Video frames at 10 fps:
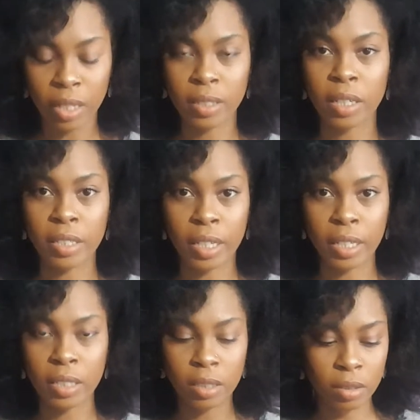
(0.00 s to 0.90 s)
a size
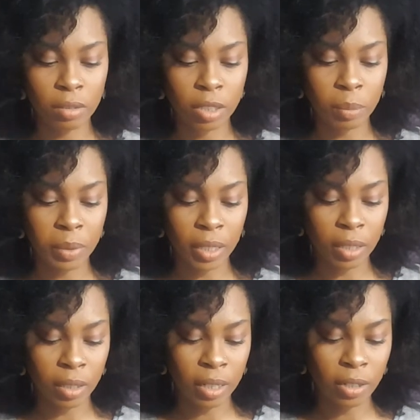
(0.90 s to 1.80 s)
8 is still going to
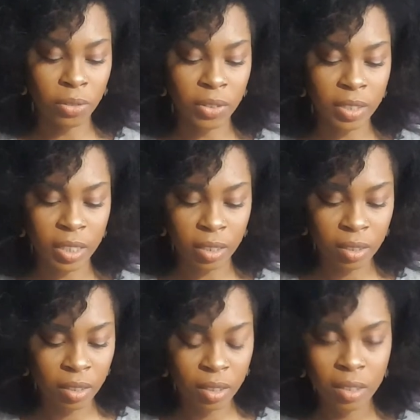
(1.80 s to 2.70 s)
be
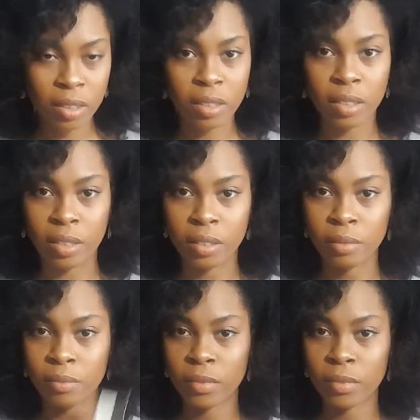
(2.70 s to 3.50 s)
ill-fitting so